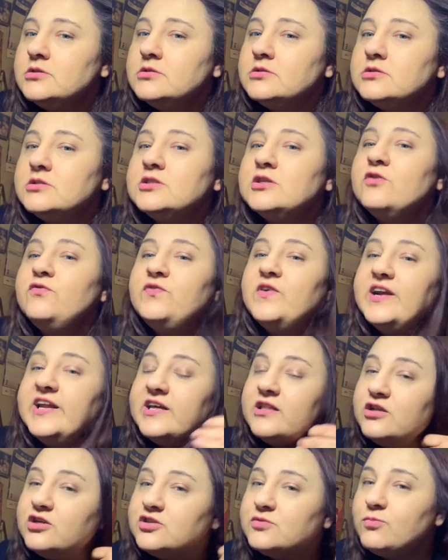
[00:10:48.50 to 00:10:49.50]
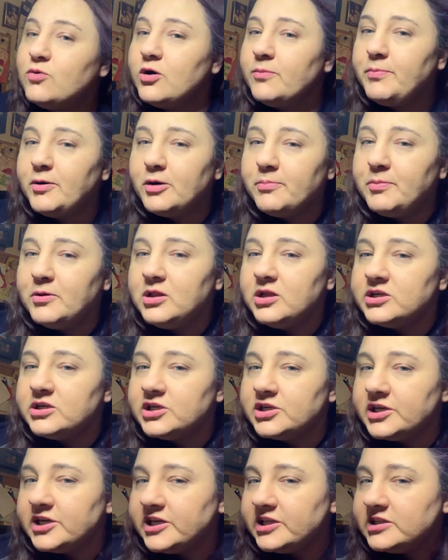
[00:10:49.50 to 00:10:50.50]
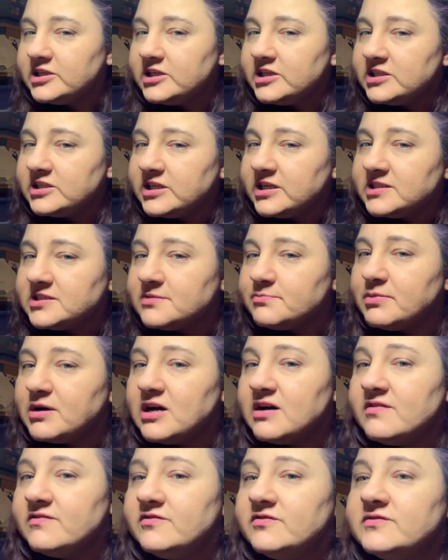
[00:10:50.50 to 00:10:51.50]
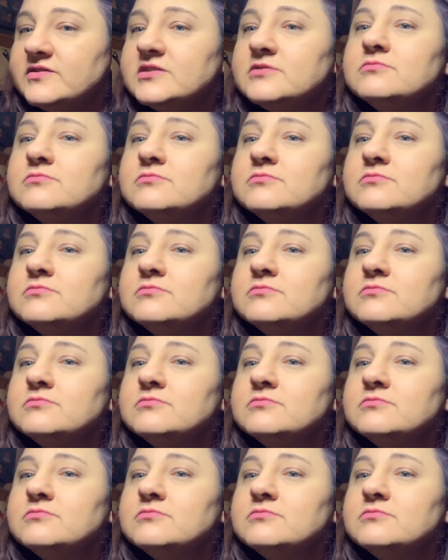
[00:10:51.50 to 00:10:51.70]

So funny, it looks more purple underneath than it does above.